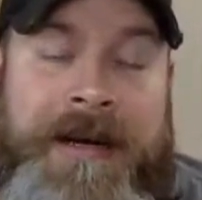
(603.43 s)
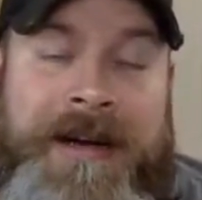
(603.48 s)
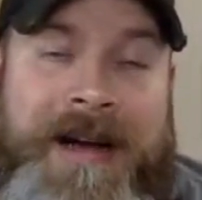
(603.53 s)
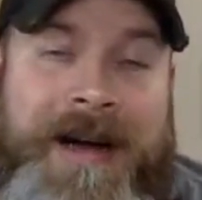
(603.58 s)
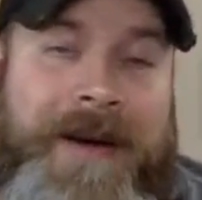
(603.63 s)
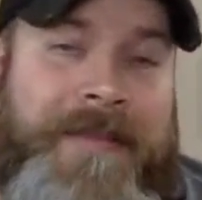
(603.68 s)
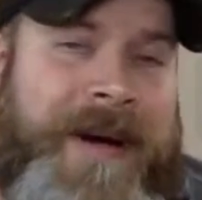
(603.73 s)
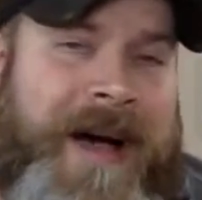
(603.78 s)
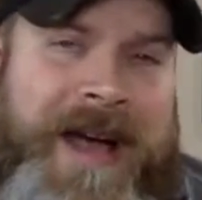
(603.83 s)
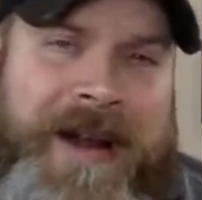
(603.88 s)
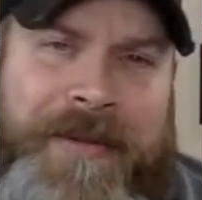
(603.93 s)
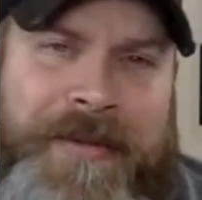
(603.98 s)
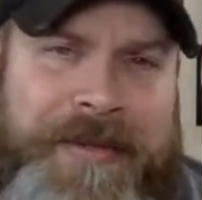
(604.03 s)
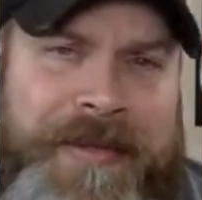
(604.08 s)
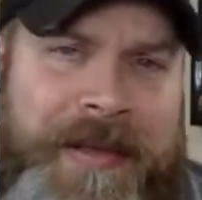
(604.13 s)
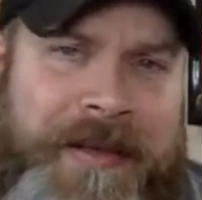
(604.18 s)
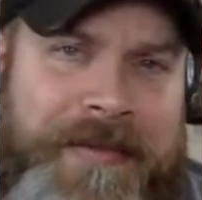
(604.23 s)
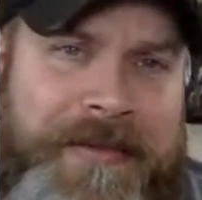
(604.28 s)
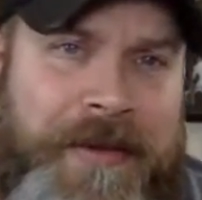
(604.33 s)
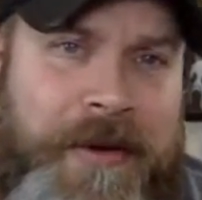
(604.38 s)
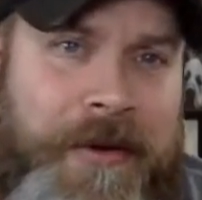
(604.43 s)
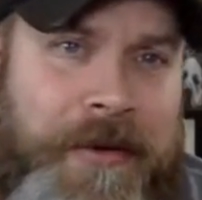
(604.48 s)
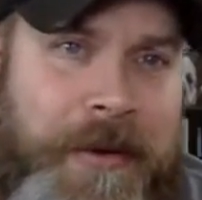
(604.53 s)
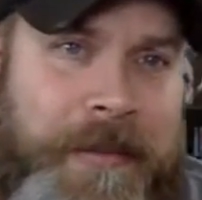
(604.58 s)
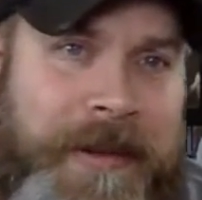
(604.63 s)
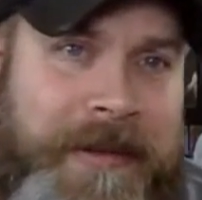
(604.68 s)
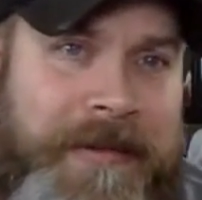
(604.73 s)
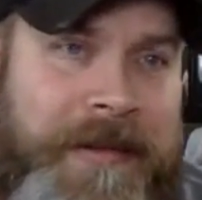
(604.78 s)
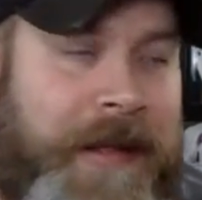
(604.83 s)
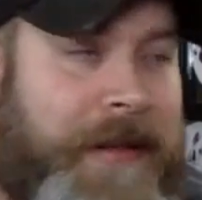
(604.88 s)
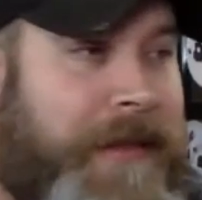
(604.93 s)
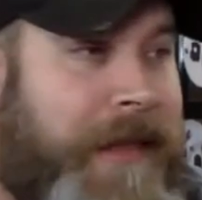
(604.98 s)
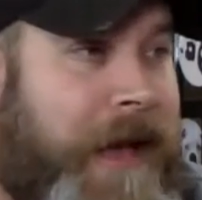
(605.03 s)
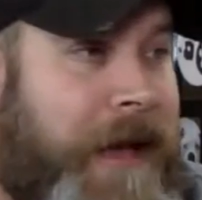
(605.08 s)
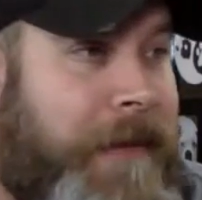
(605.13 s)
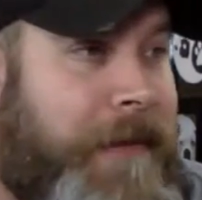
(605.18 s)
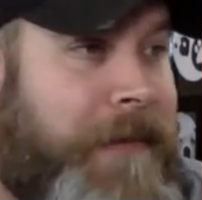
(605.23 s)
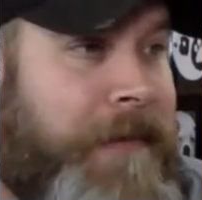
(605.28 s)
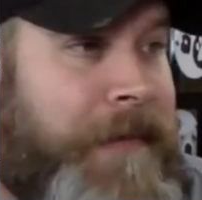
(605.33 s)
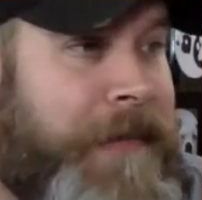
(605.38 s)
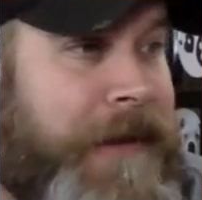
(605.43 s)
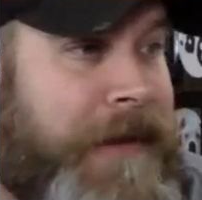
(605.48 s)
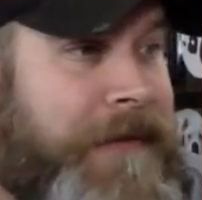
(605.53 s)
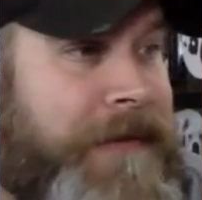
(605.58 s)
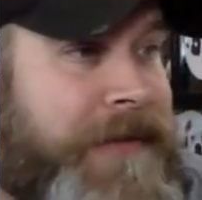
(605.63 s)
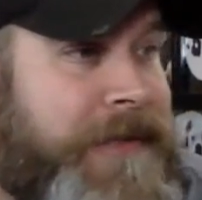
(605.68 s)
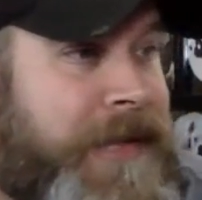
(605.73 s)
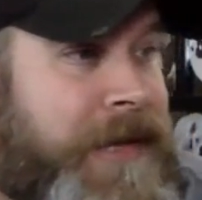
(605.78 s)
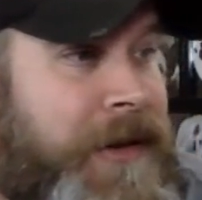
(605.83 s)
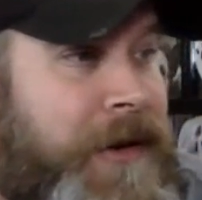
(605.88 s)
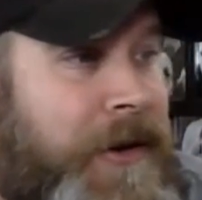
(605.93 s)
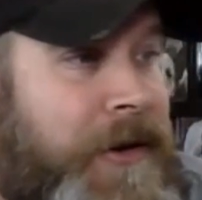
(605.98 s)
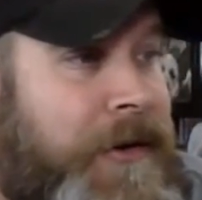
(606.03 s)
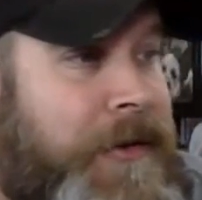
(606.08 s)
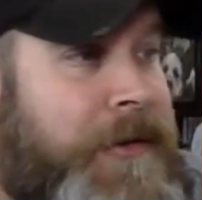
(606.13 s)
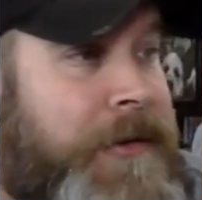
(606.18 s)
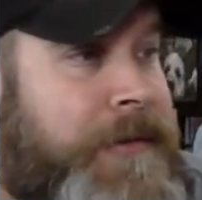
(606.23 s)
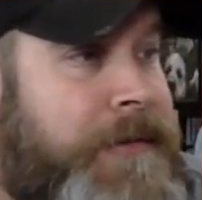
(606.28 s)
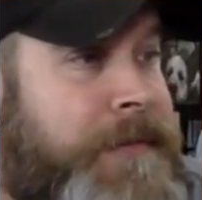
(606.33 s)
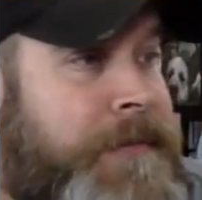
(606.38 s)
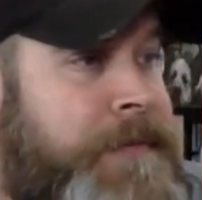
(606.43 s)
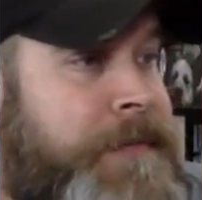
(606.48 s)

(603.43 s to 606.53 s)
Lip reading: I don't think so. I mean, it's not that big of a deal.